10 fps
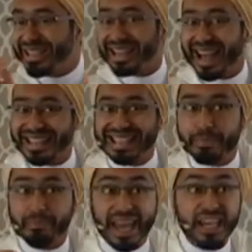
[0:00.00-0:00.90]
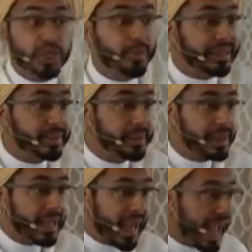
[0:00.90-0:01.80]
disaster management
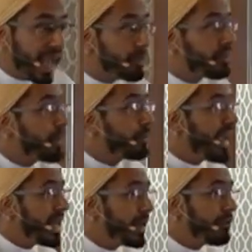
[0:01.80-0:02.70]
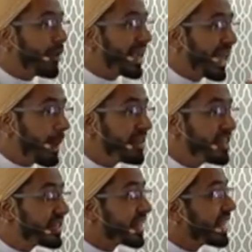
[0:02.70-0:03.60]
and preparing for
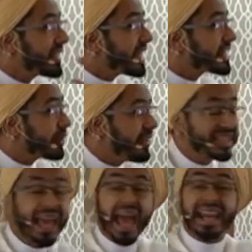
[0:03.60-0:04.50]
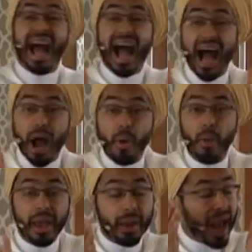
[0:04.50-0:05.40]
calamities and catastrophes, and
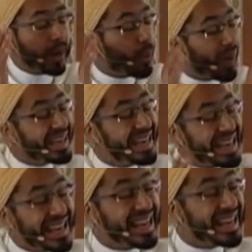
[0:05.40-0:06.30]
how and what he